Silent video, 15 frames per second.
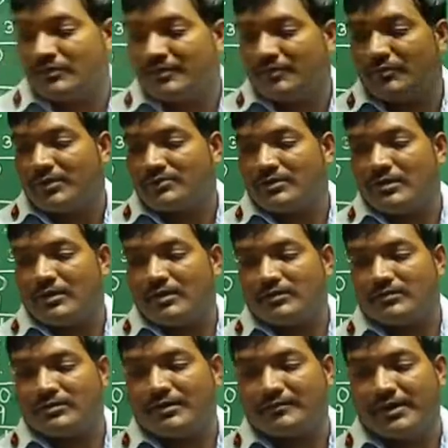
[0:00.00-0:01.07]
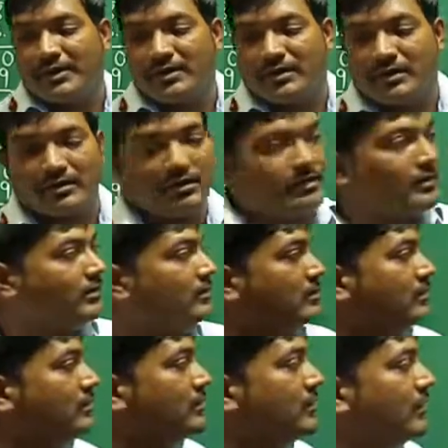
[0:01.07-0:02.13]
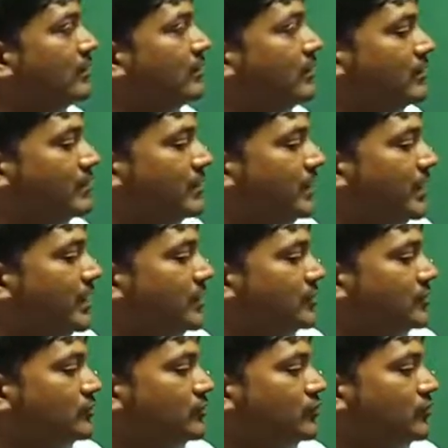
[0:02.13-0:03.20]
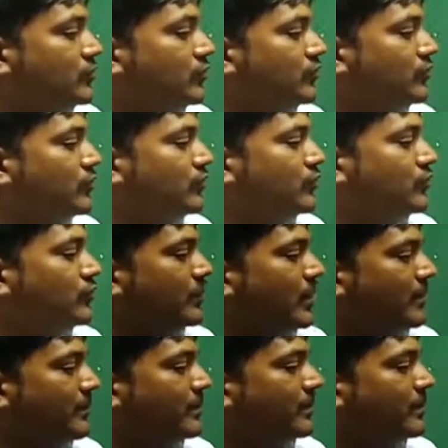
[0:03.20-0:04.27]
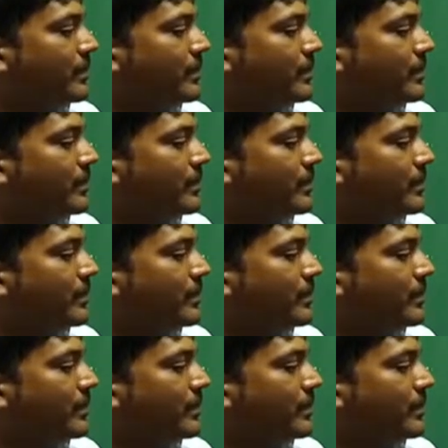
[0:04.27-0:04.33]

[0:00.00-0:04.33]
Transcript: 7 ones are 7 or 8, yeah.